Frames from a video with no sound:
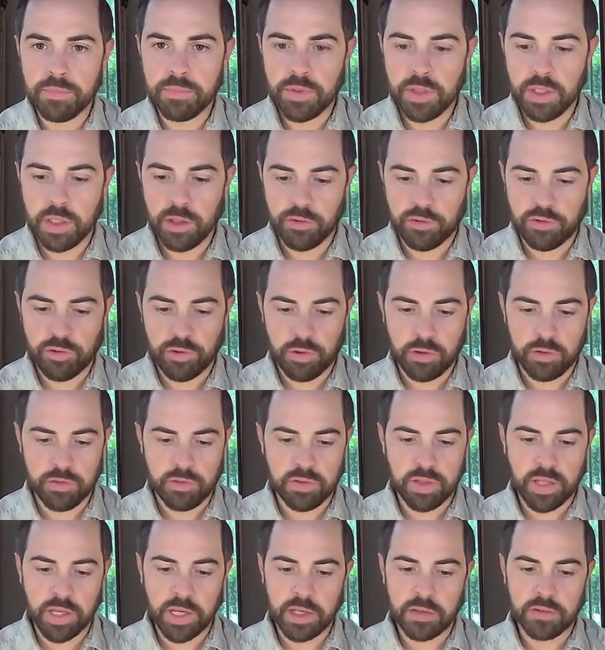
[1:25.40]
insurance
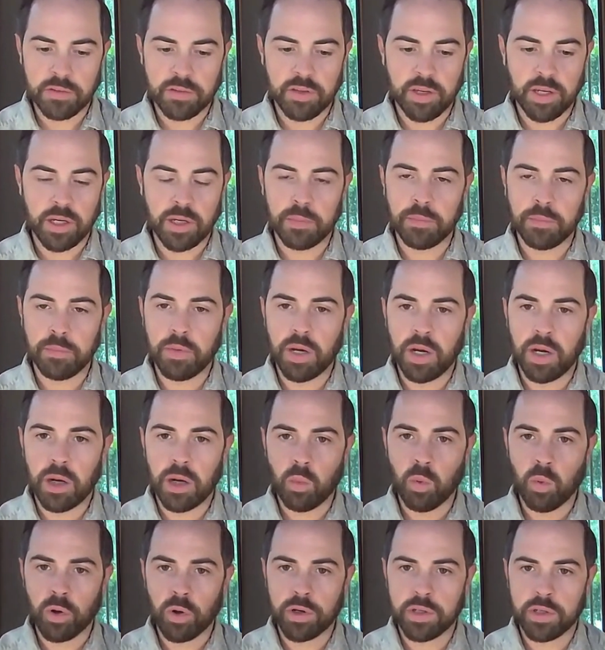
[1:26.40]
landscape,
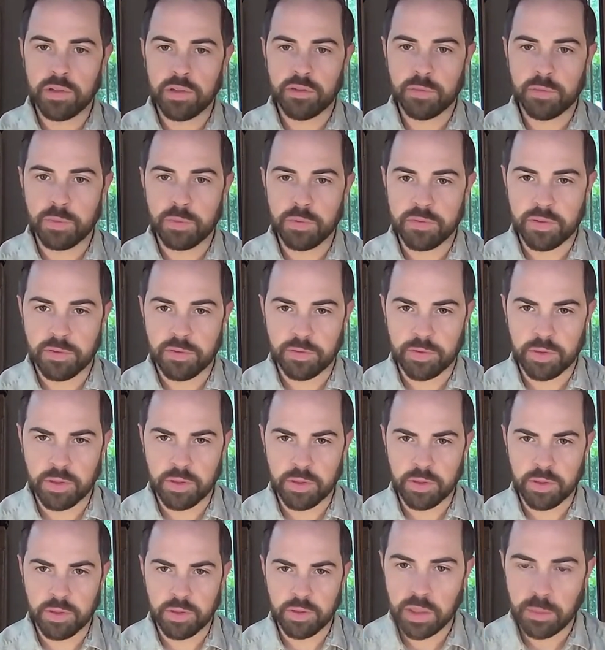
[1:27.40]
working specifically
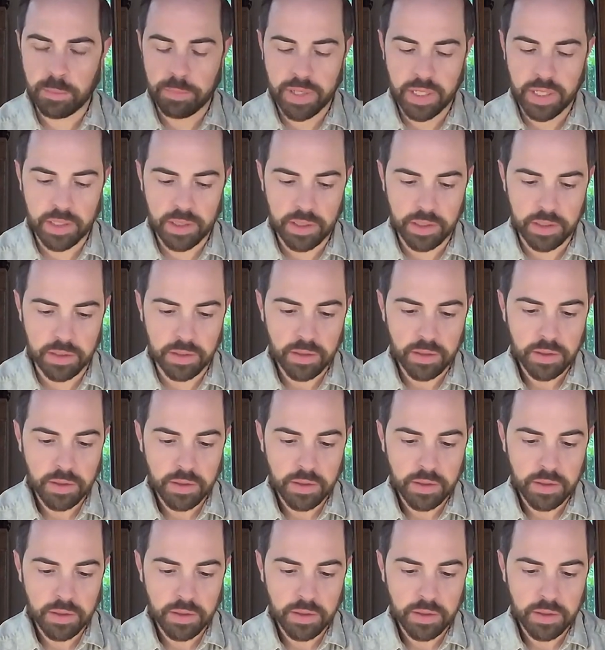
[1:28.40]
with independent